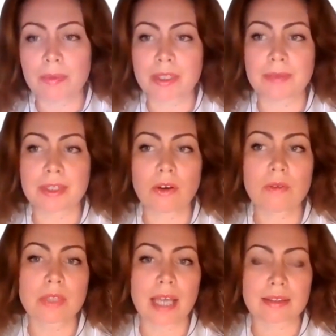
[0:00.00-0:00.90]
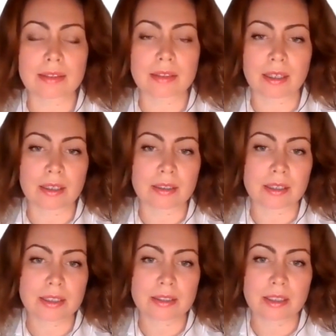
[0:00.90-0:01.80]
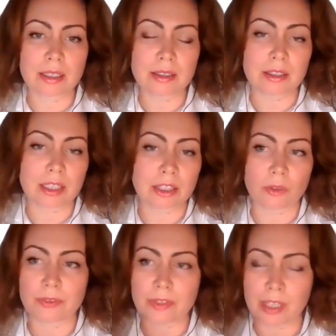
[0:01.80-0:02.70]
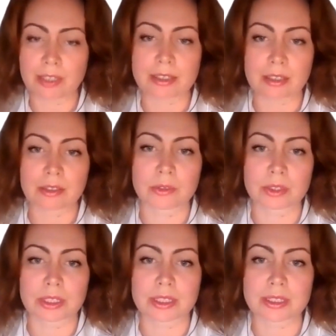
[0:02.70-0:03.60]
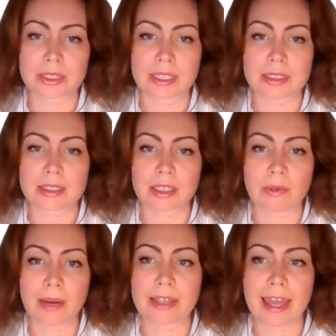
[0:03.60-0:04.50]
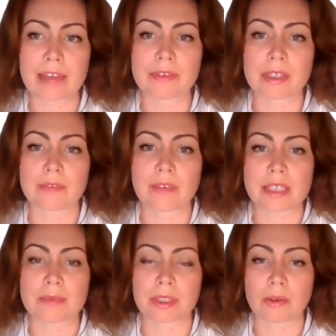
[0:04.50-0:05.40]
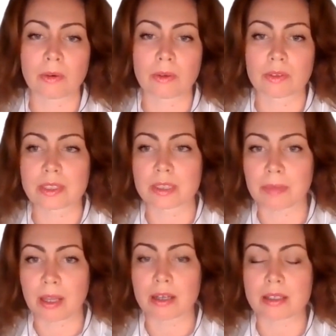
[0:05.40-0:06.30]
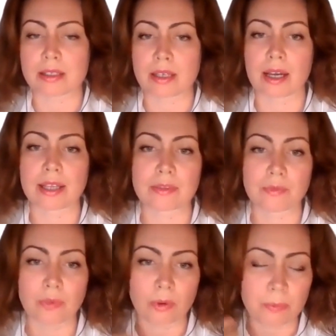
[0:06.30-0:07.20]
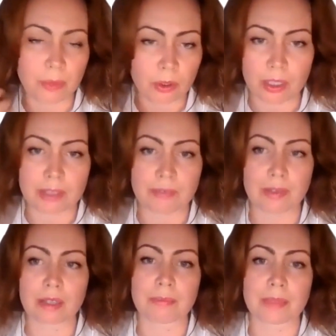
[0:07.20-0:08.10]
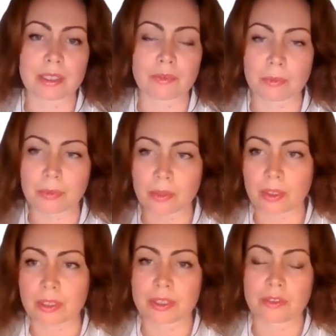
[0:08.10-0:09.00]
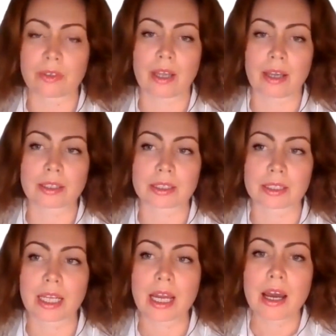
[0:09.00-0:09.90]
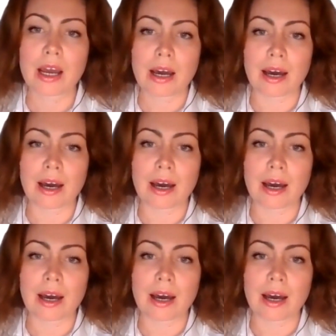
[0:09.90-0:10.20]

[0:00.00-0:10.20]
Robert, we know that this Internet of Things solutions, it's a quite heavy investment on supplier side for product development, for product introduction.